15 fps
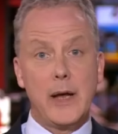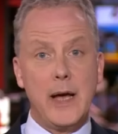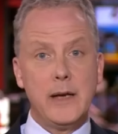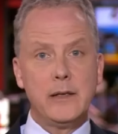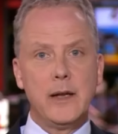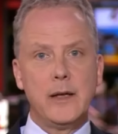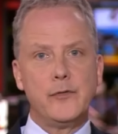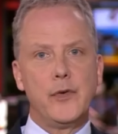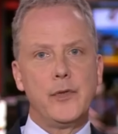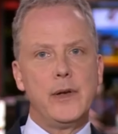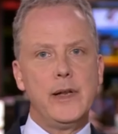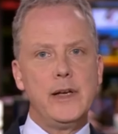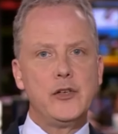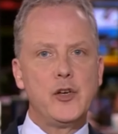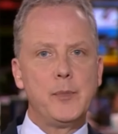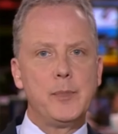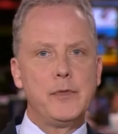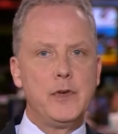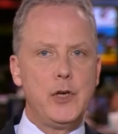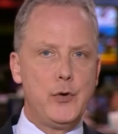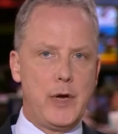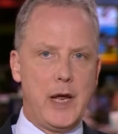Now, a candidate for the leadership
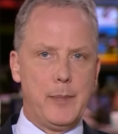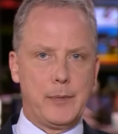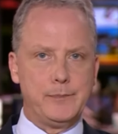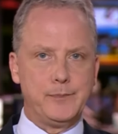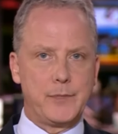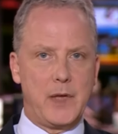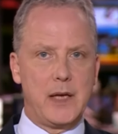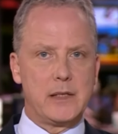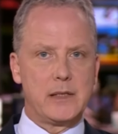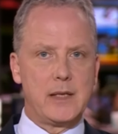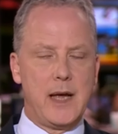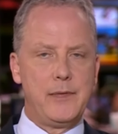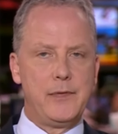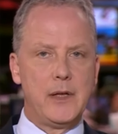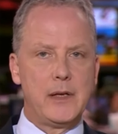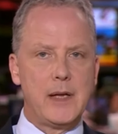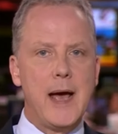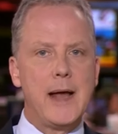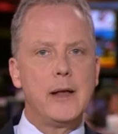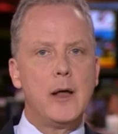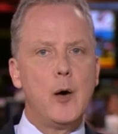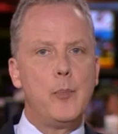of UKIP has said that
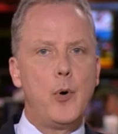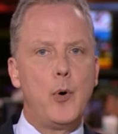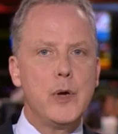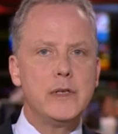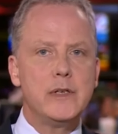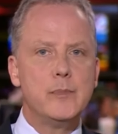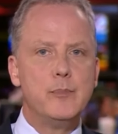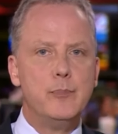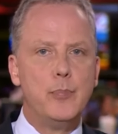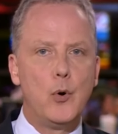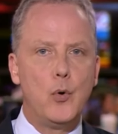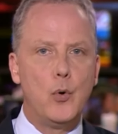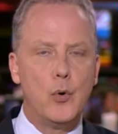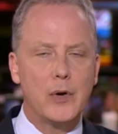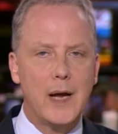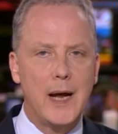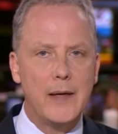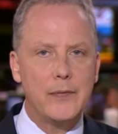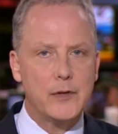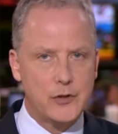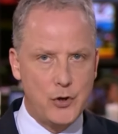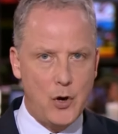an appointed board
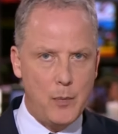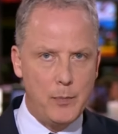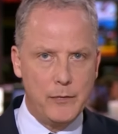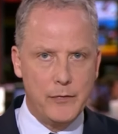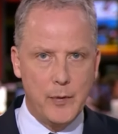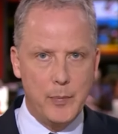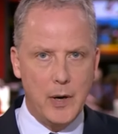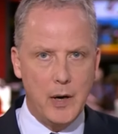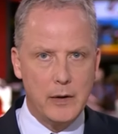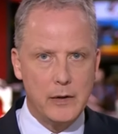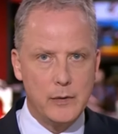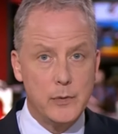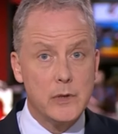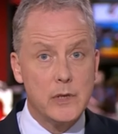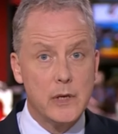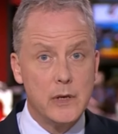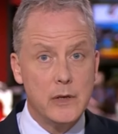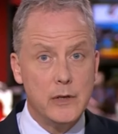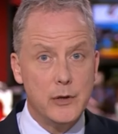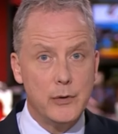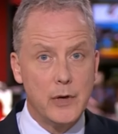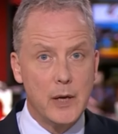at the top of the party would
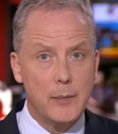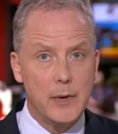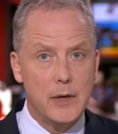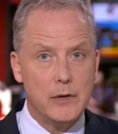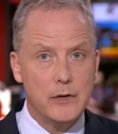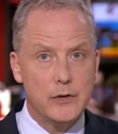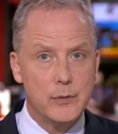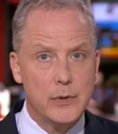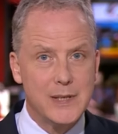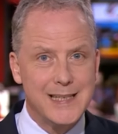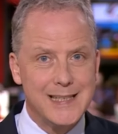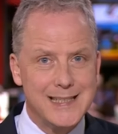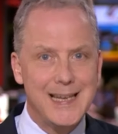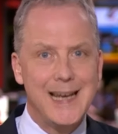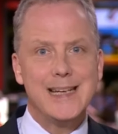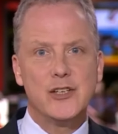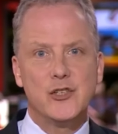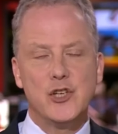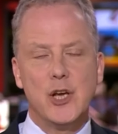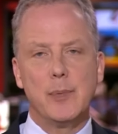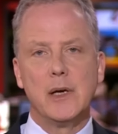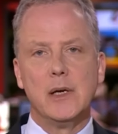turn UKIP into a
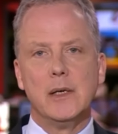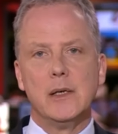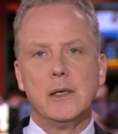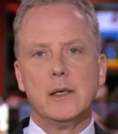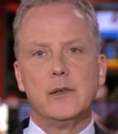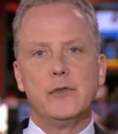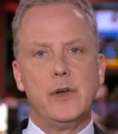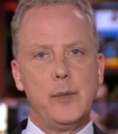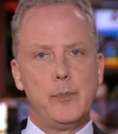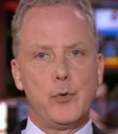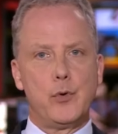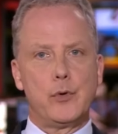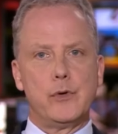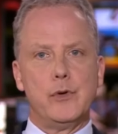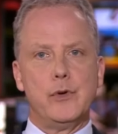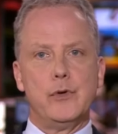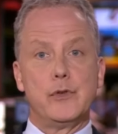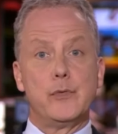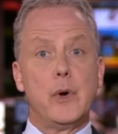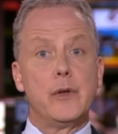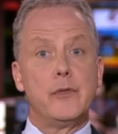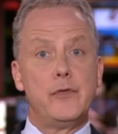dictatorship. Phillip Broughton,
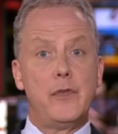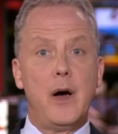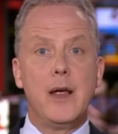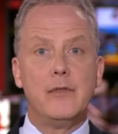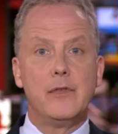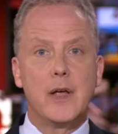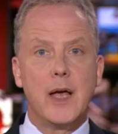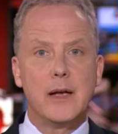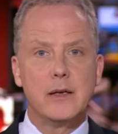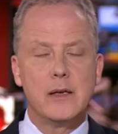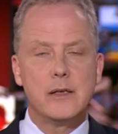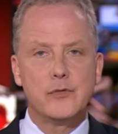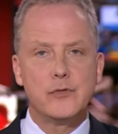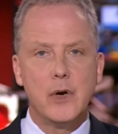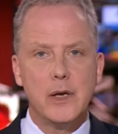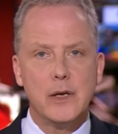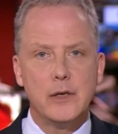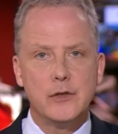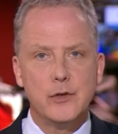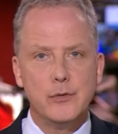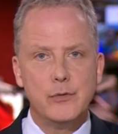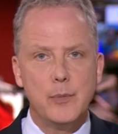who's one of 5 candidates running
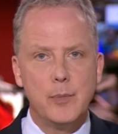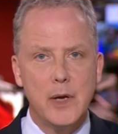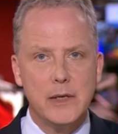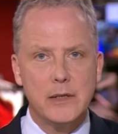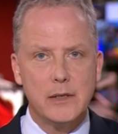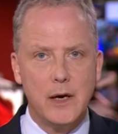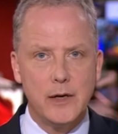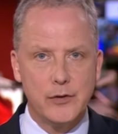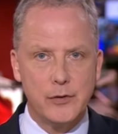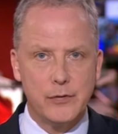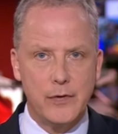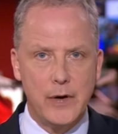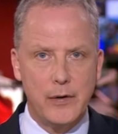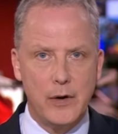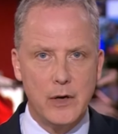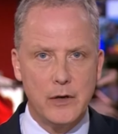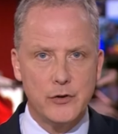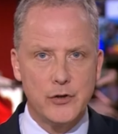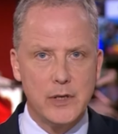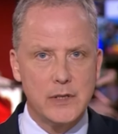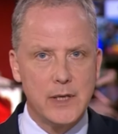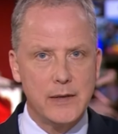to replace Nigel
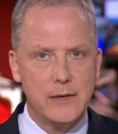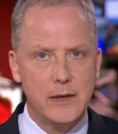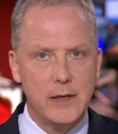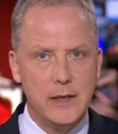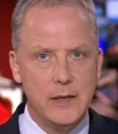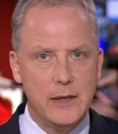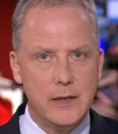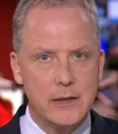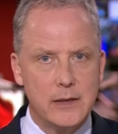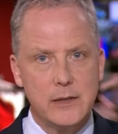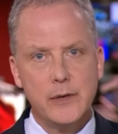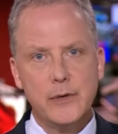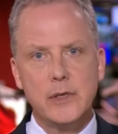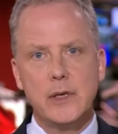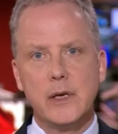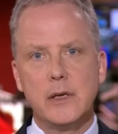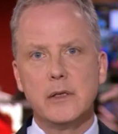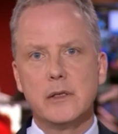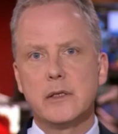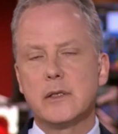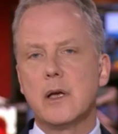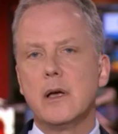Farage, has said that he is seriously
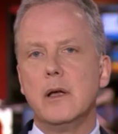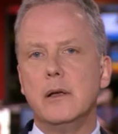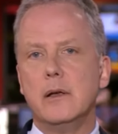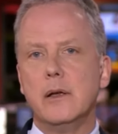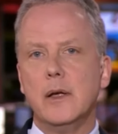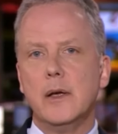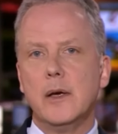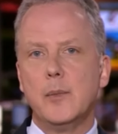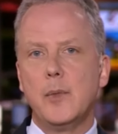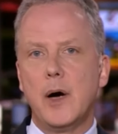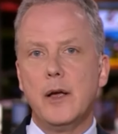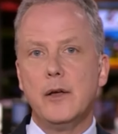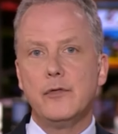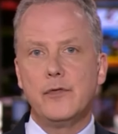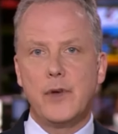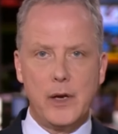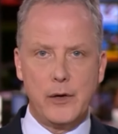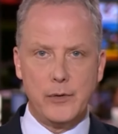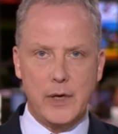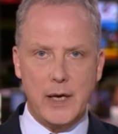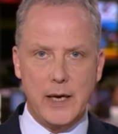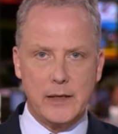concerned by
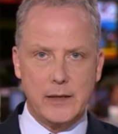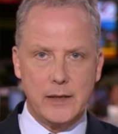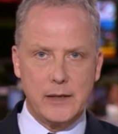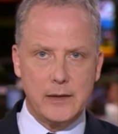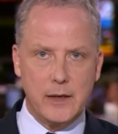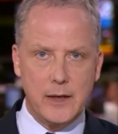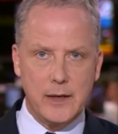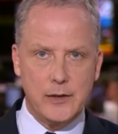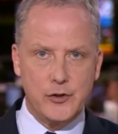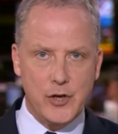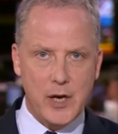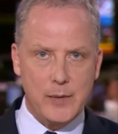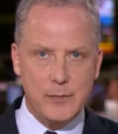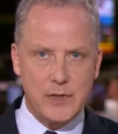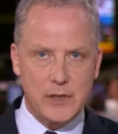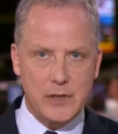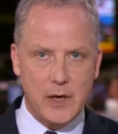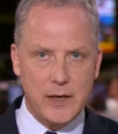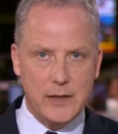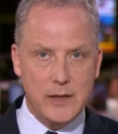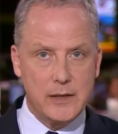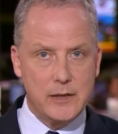fellow candidate Diane James's
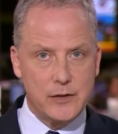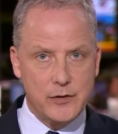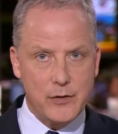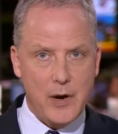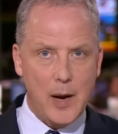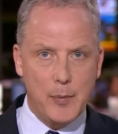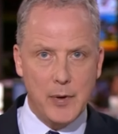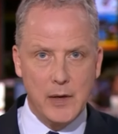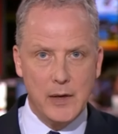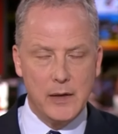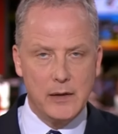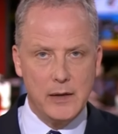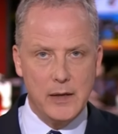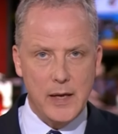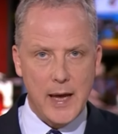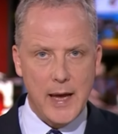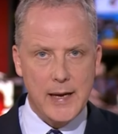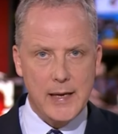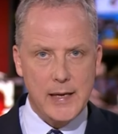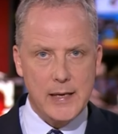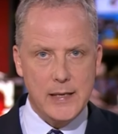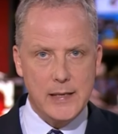idea to scrap the
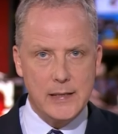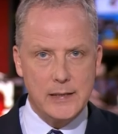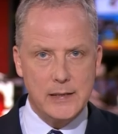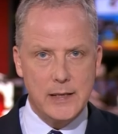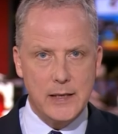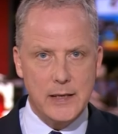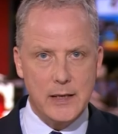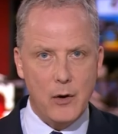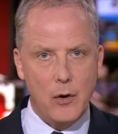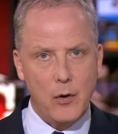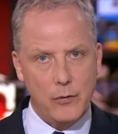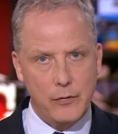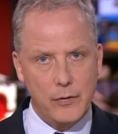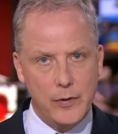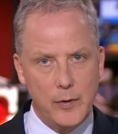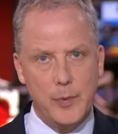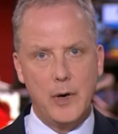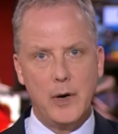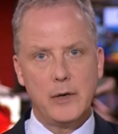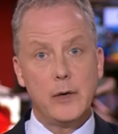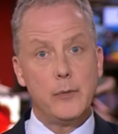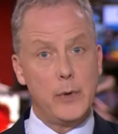NEC of the
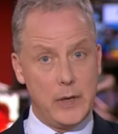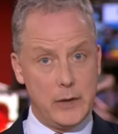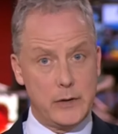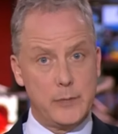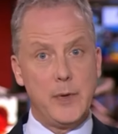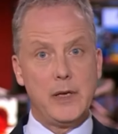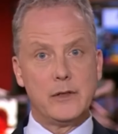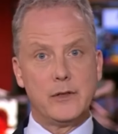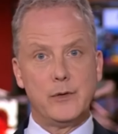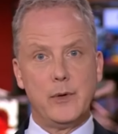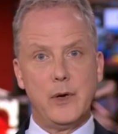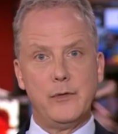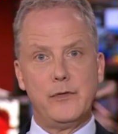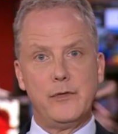party. We can speak to